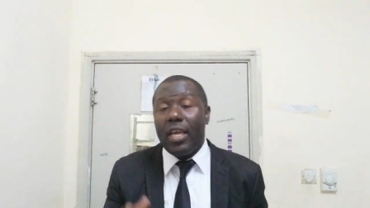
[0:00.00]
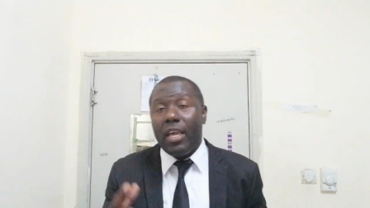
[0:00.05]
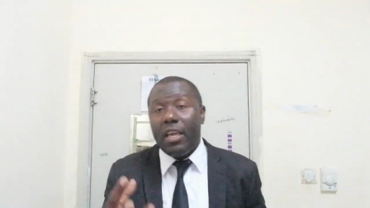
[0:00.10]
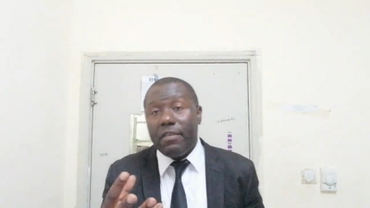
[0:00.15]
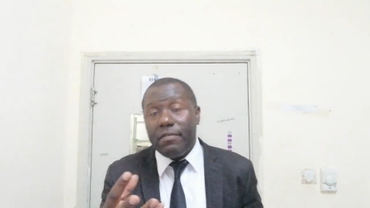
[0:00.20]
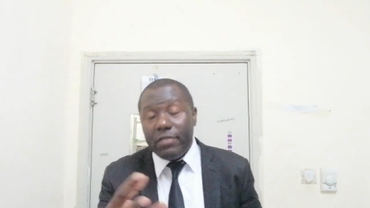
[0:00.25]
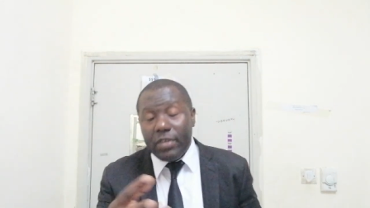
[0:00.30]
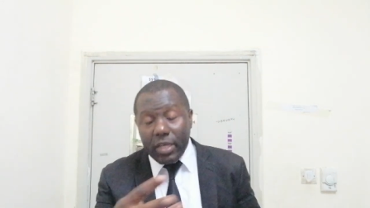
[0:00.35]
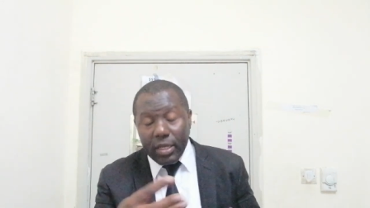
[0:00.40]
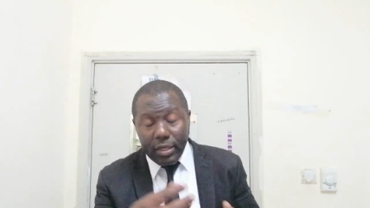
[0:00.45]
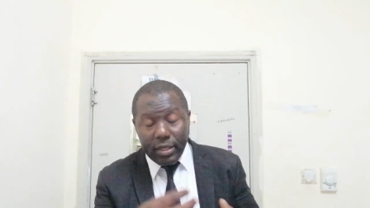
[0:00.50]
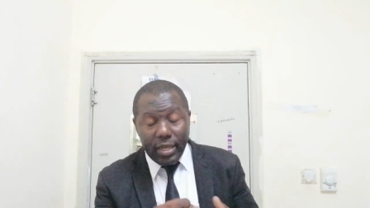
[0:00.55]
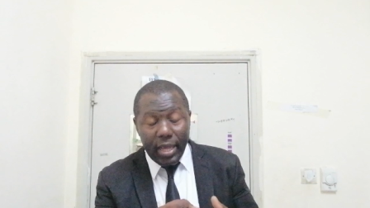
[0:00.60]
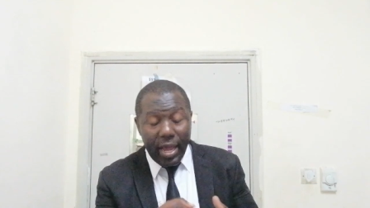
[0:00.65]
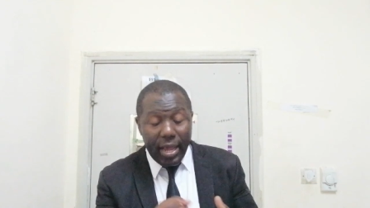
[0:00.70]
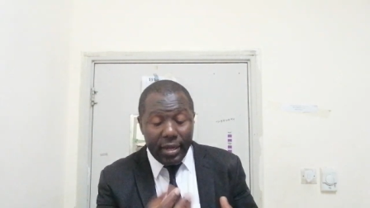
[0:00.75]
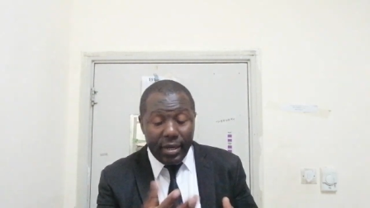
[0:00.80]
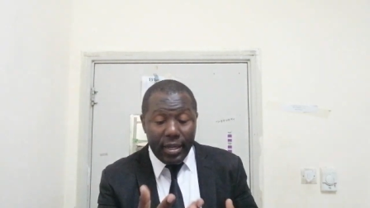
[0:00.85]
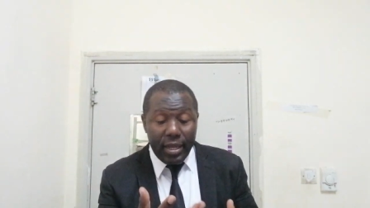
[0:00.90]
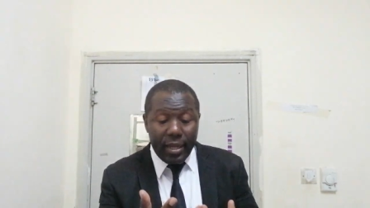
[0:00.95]
if
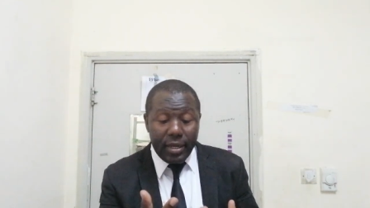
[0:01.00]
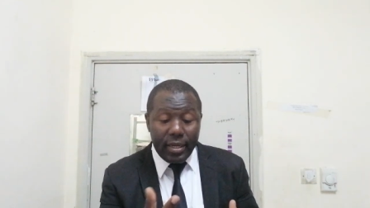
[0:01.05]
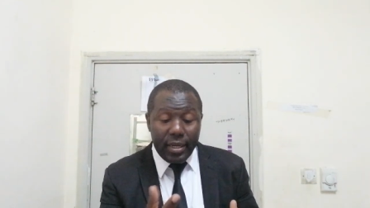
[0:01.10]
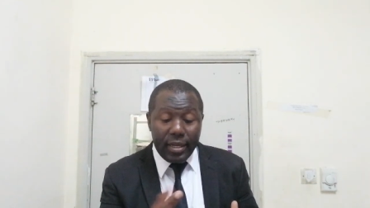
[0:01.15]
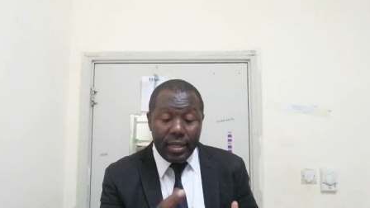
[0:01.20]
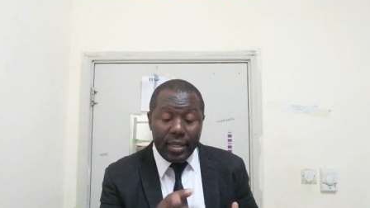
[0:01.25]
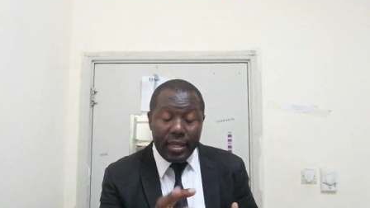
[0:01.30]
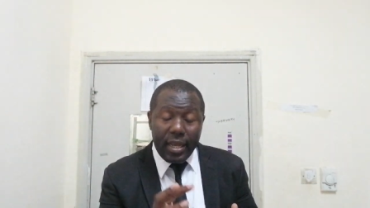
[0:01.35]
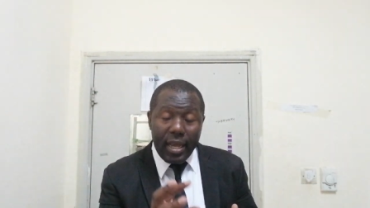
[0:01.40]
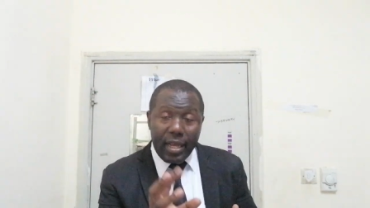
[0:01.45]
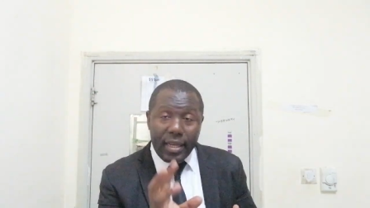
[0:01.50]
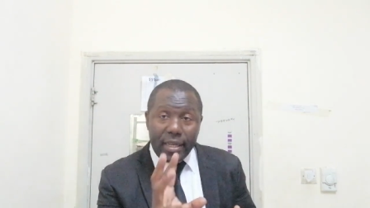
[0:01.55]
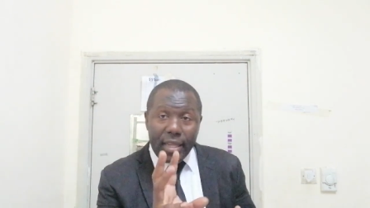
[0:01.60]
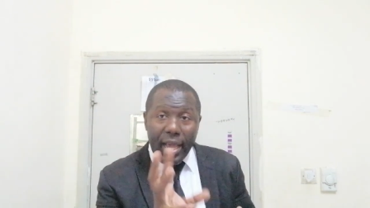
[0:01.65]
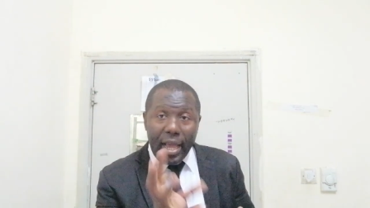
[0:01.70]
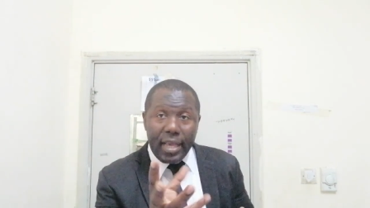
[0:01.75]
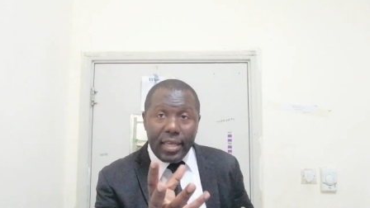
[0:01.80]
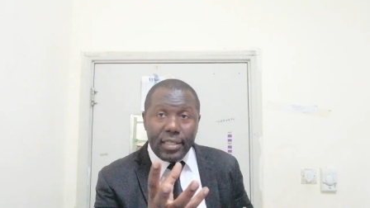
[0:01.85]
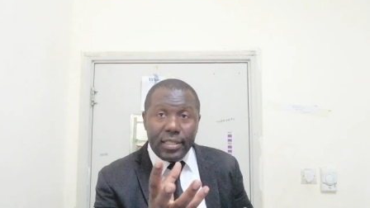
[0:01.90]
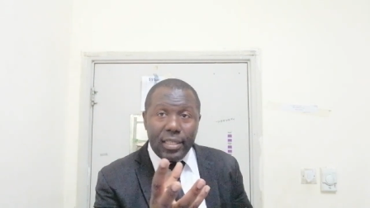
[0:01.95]

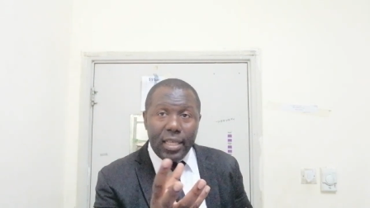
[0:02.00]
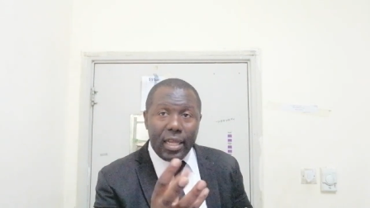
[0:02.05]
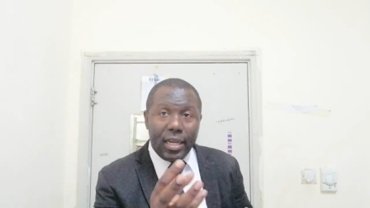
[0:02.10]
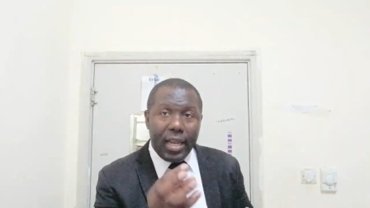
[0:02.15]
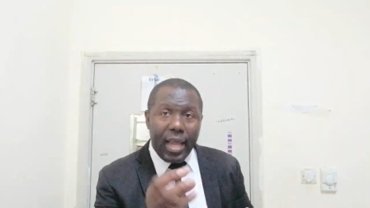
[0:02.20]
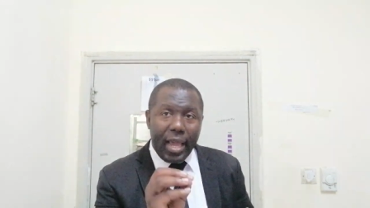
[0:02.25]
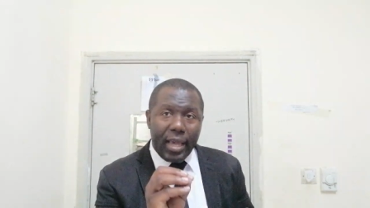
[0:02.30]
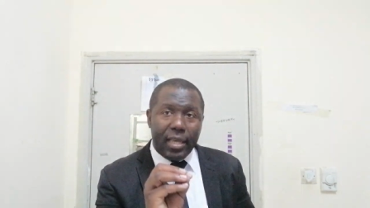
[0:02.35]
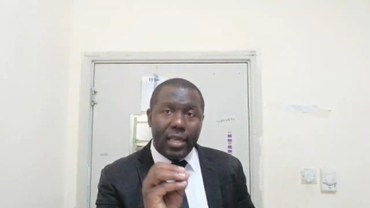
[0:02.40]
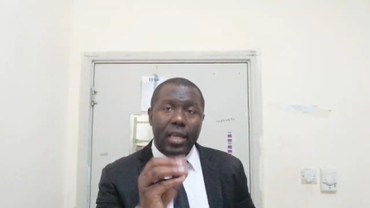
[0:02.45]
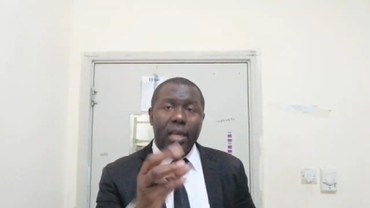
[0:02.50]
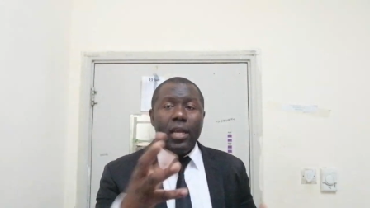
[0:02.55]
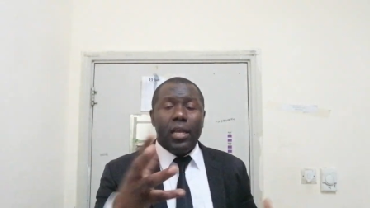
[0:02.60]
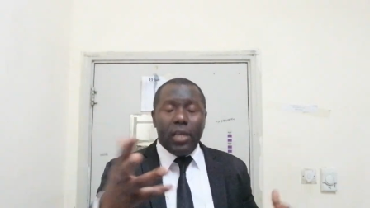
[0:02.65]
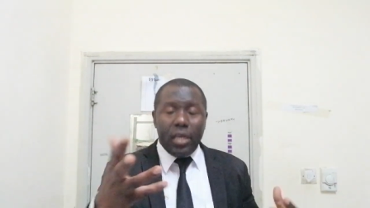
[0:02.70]
there is a like